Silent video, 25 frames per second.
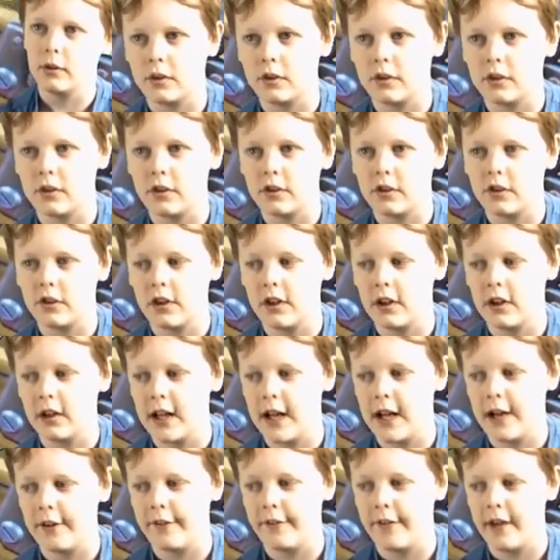Still
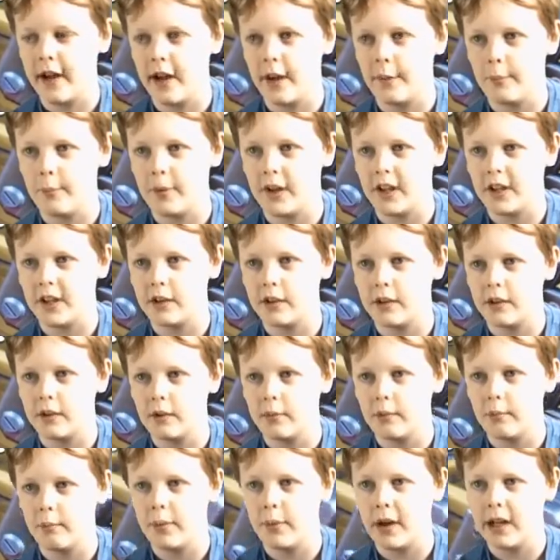have that big
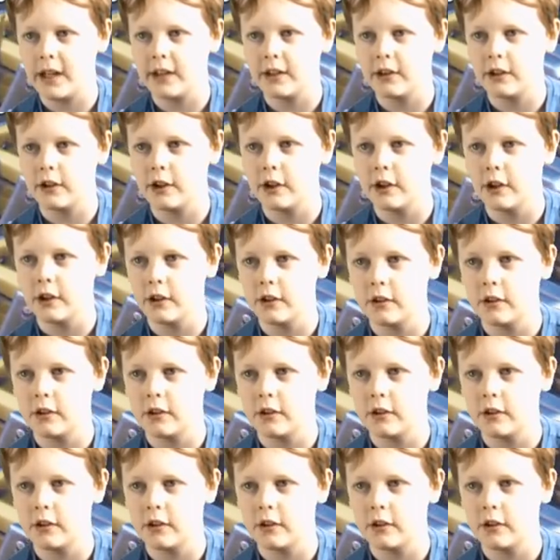banger.